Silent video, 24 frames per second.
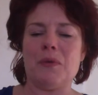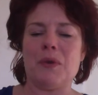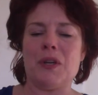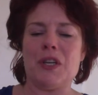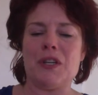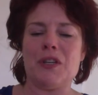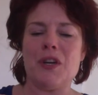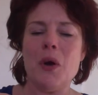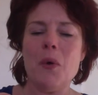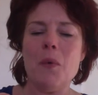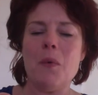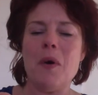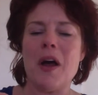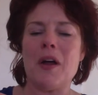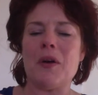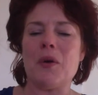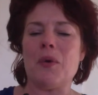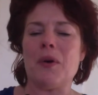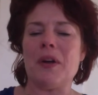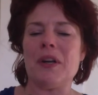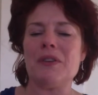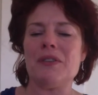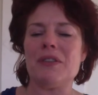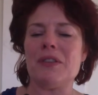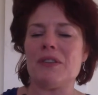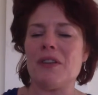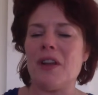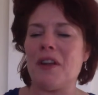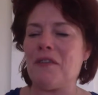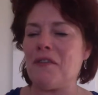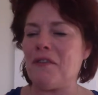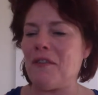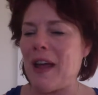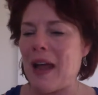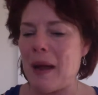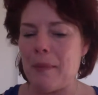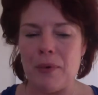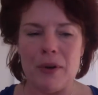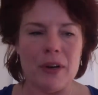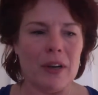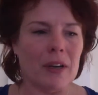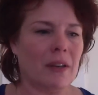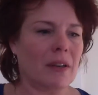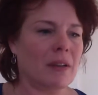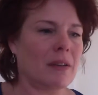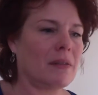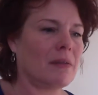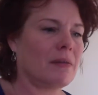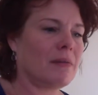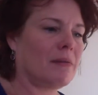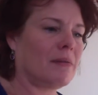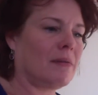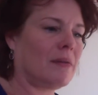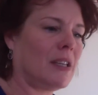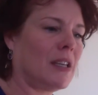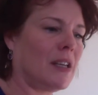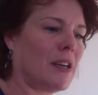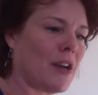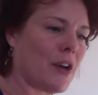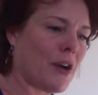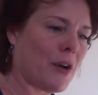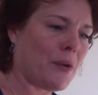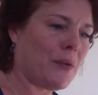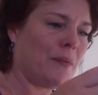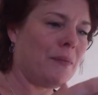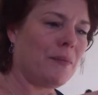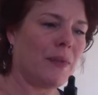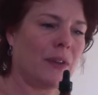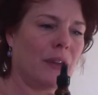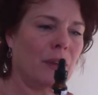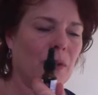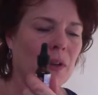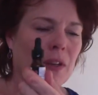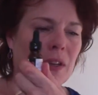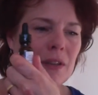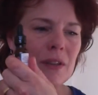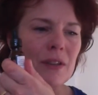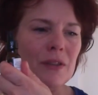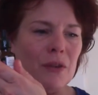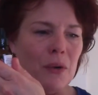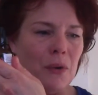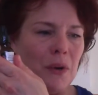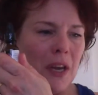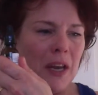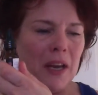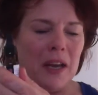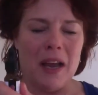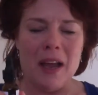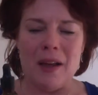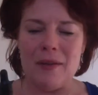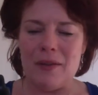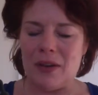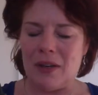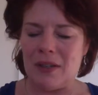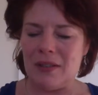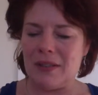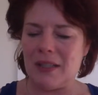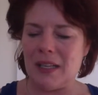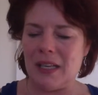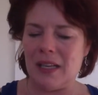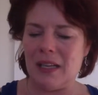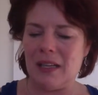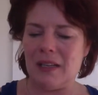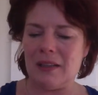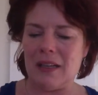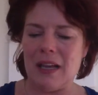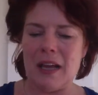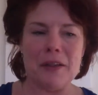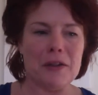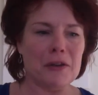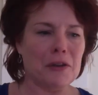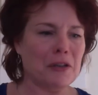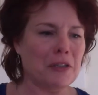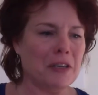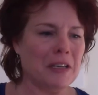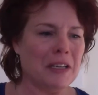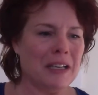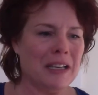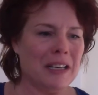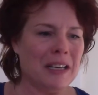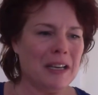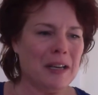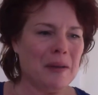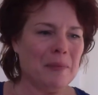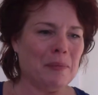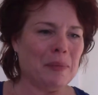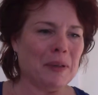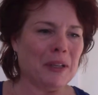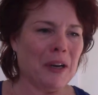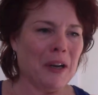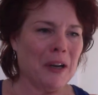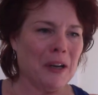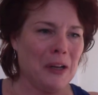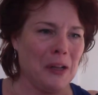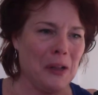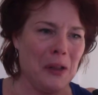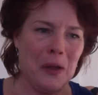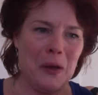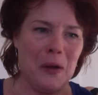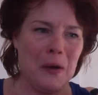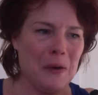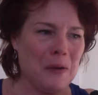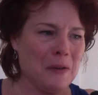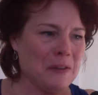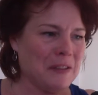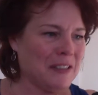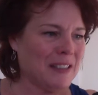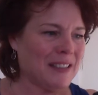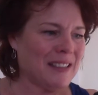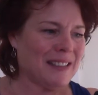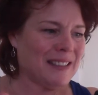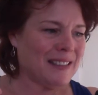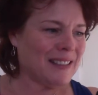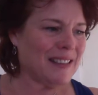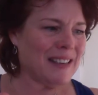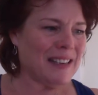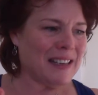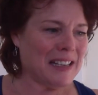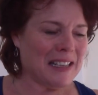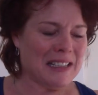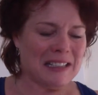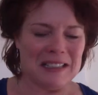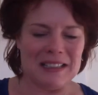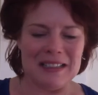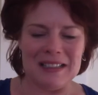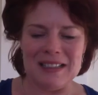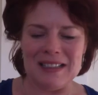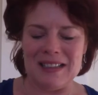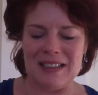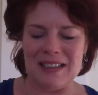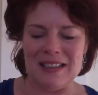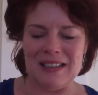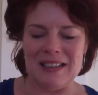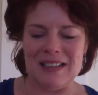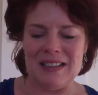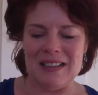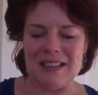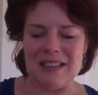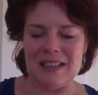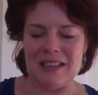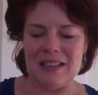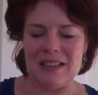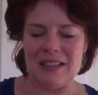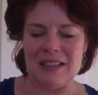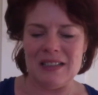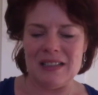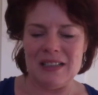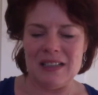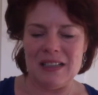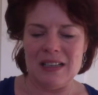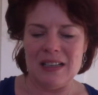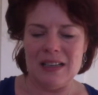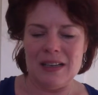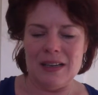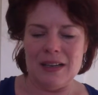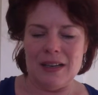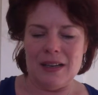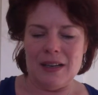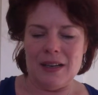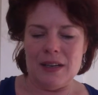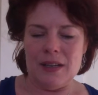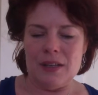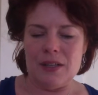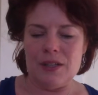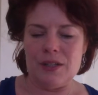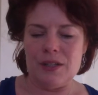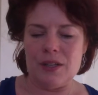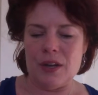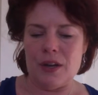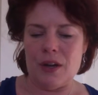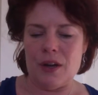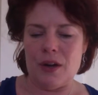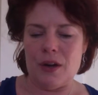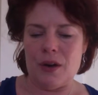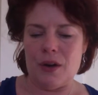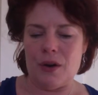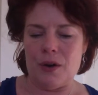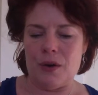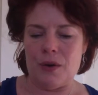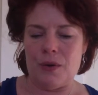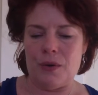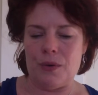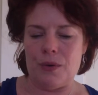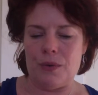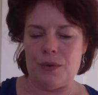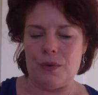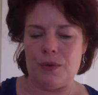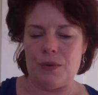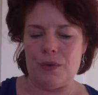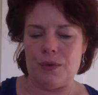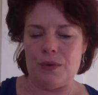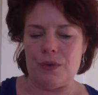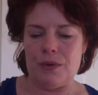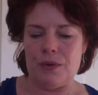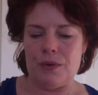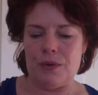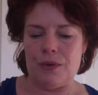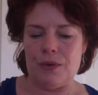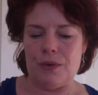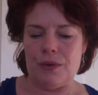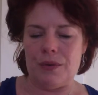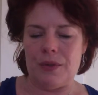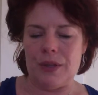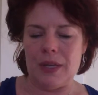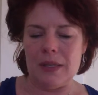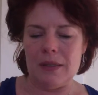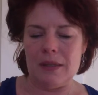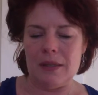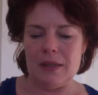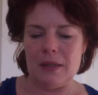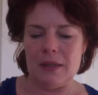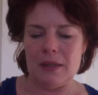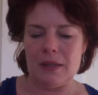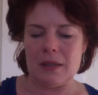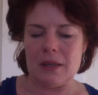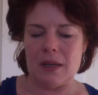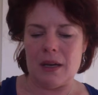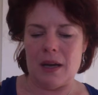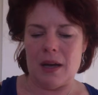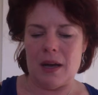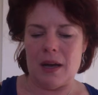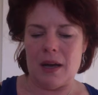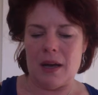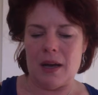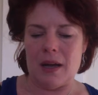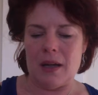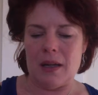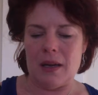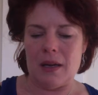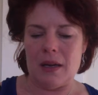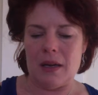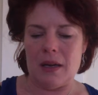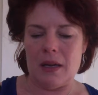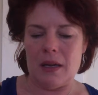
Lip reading: where you don't want oils is on fabric. You know, it's okay to have it on skin, leather, but on clothes it's not good. So this has got.